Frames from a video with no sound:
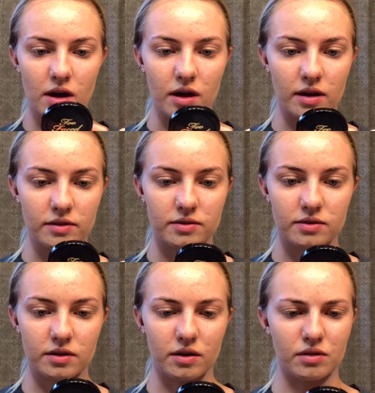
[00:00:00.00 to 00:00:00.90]

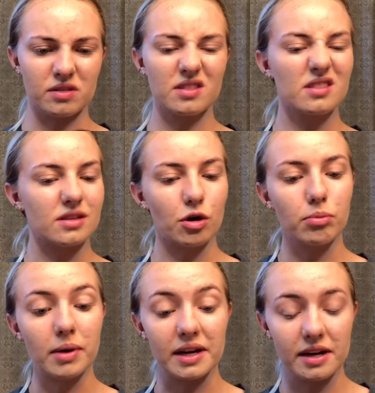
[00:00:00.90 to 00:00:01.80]
It's called Snow
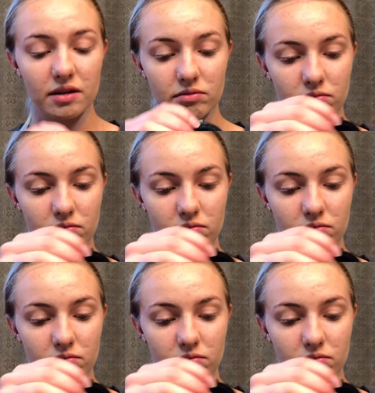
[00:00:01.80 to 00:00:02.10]
Bunny.